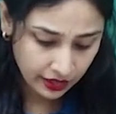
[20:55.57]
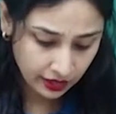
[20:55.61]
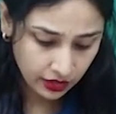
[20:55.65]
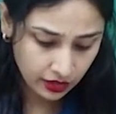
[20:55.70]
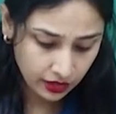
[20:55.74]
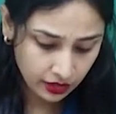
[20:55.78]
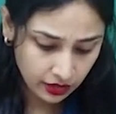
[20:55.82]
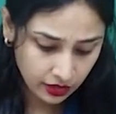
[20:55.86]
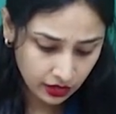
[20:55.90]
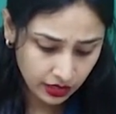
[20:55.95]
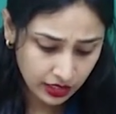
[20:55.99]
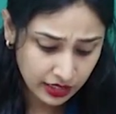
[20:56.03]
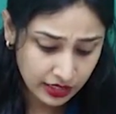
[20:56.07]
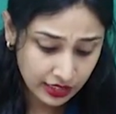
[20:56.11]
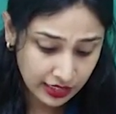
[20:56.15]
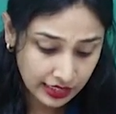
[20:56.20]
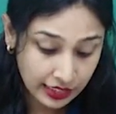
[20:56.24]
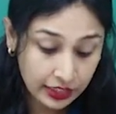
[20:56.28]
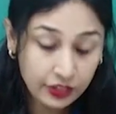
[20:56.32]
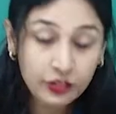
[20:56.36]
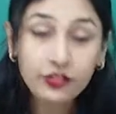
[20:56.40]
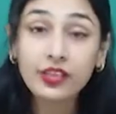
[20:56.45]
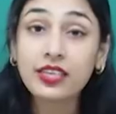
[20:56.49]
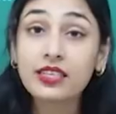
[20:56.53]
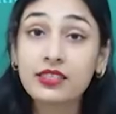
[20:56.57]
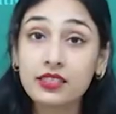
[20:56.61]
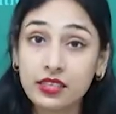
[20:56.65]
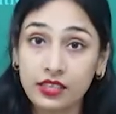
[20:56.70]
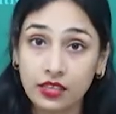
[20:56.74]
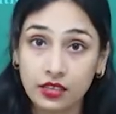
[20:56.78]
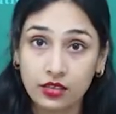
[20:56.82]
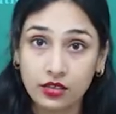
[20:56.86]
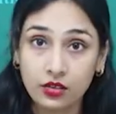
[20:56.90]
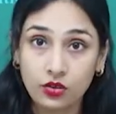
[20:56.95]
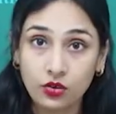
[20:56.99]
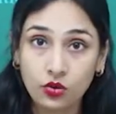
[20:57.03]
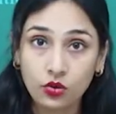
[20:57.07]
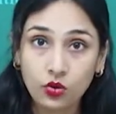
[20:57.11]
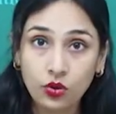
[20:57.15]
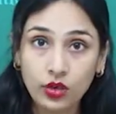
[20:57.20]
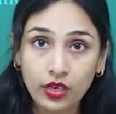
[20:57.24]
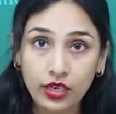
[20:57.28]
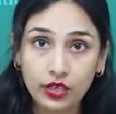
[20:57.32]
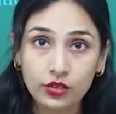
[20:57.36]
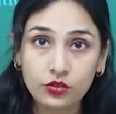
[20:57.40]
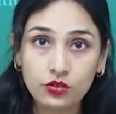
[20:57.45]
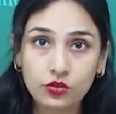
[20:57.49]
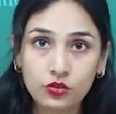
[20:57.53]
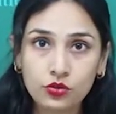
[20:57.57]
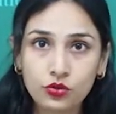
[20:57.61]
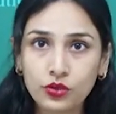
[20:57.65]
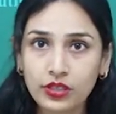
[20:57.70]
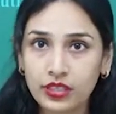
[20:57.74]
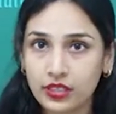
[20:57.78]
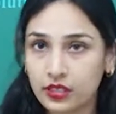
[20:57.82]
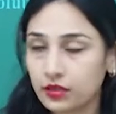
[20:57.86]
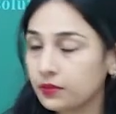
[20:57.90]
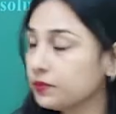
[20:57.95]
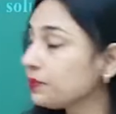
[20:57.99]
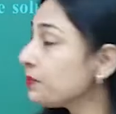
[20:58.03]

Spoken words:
It's interesting. Okay, so do it.